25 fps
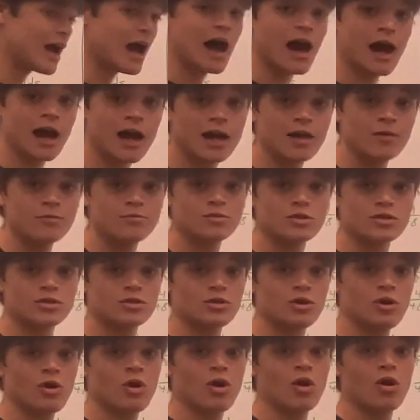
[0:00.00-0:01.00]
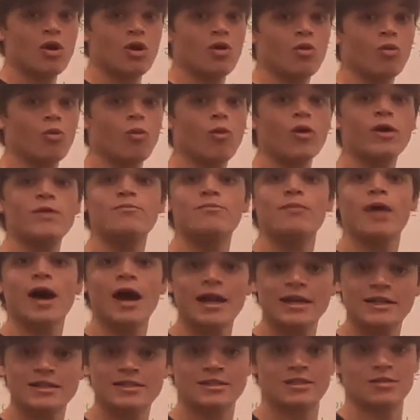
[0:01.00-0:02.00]
times 1
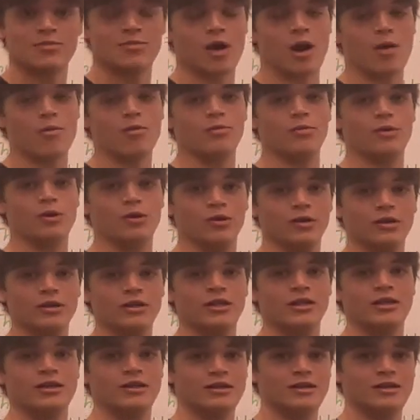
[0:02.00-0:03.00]
minus the probability.